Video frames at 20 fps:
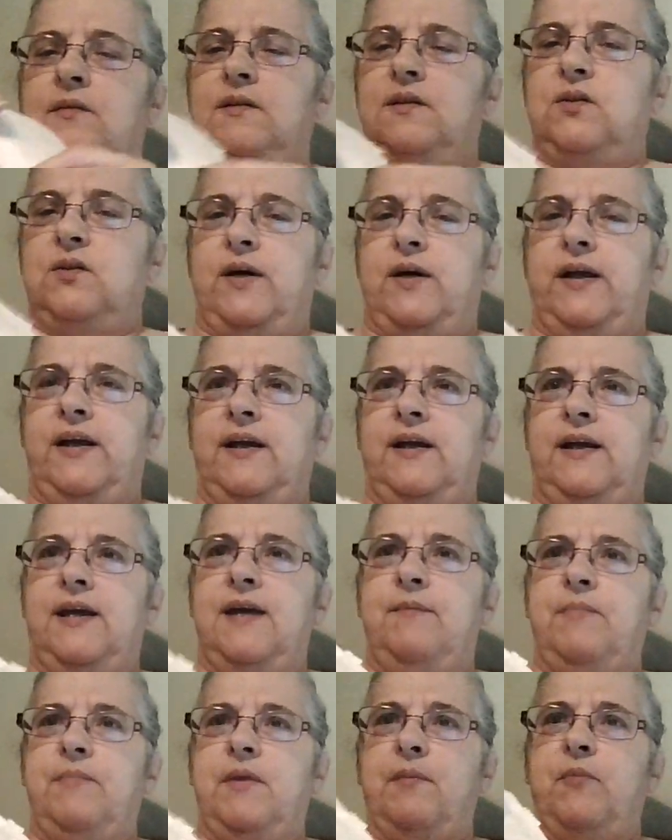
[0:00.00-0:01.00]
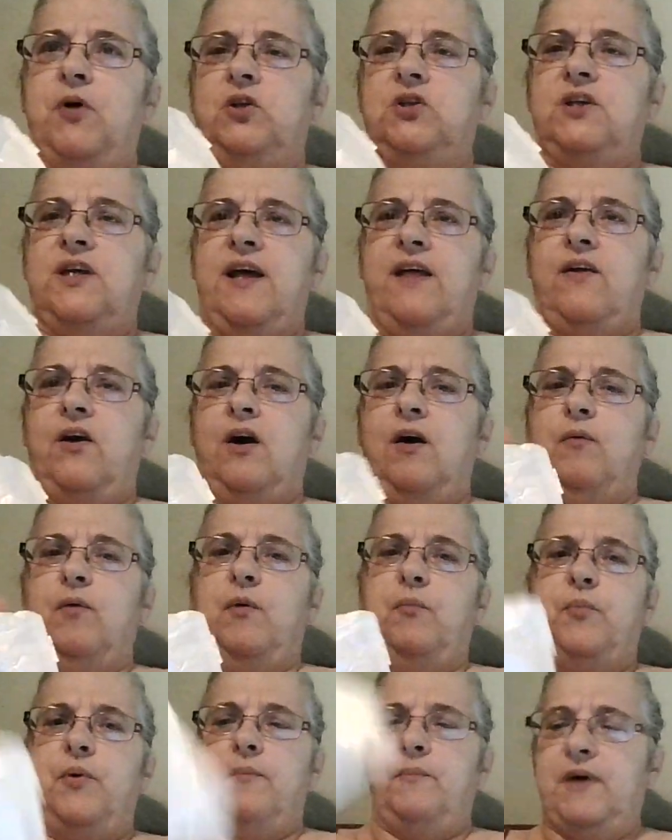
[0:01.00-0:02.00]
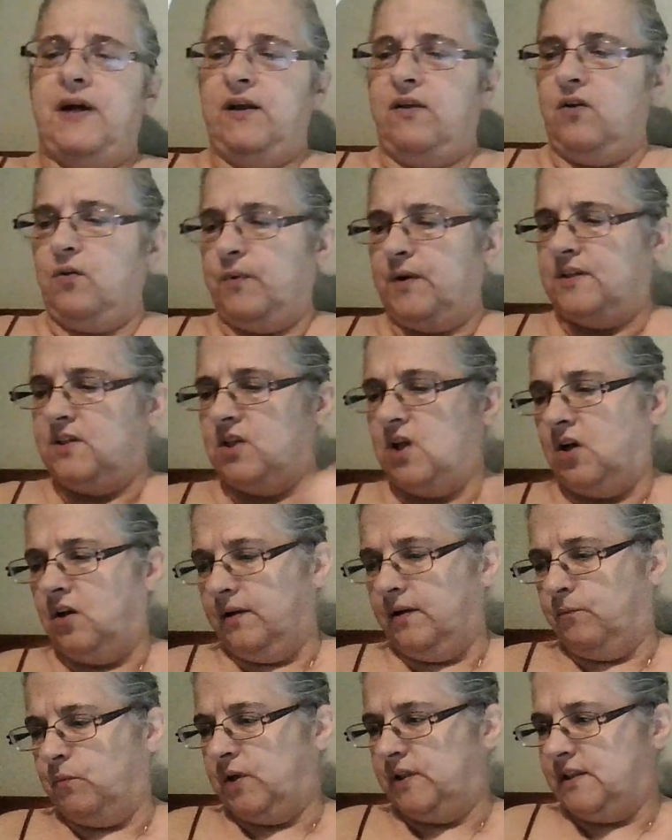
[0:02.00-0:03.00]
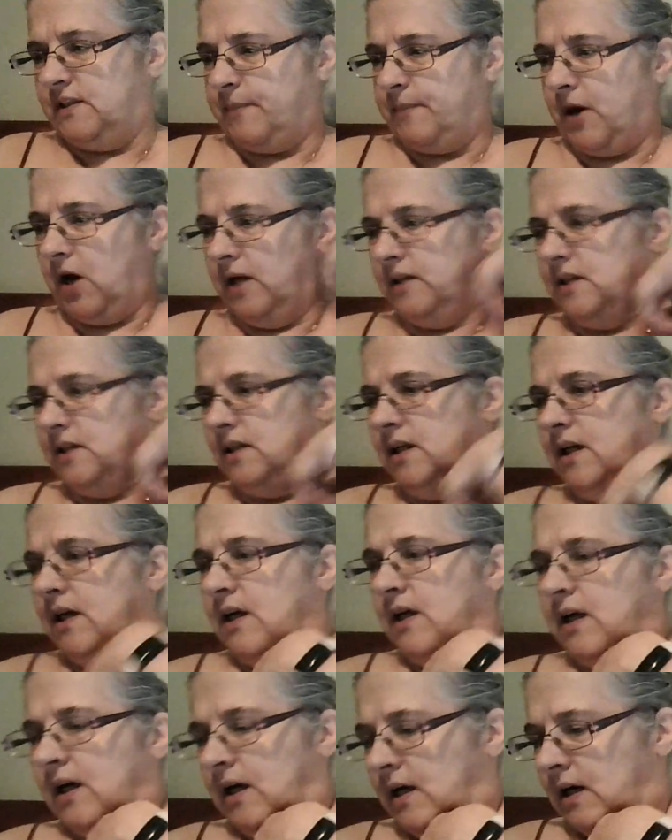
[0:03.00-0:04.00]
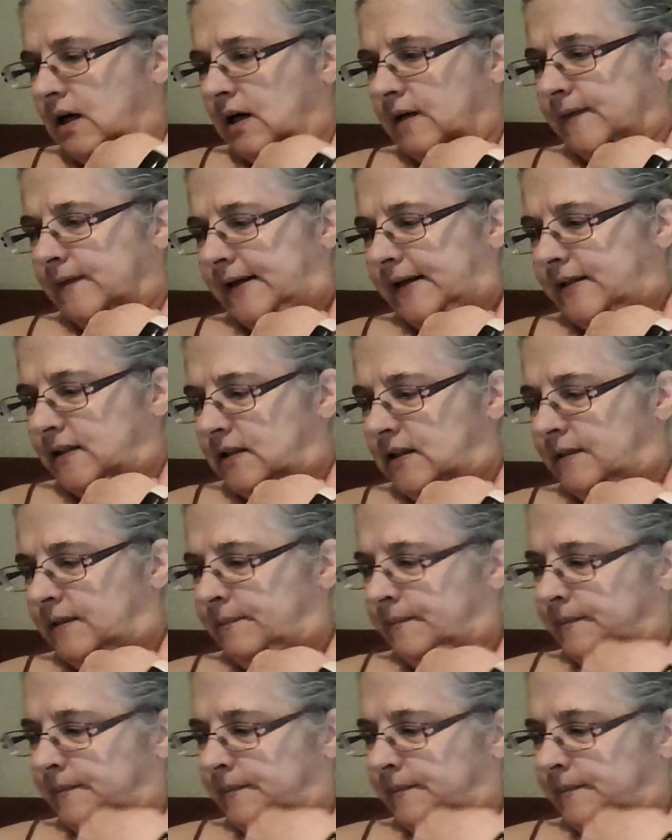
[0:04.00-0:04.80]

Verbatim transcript: so I can keep them all together. I will put my other ones all in one spot. All right.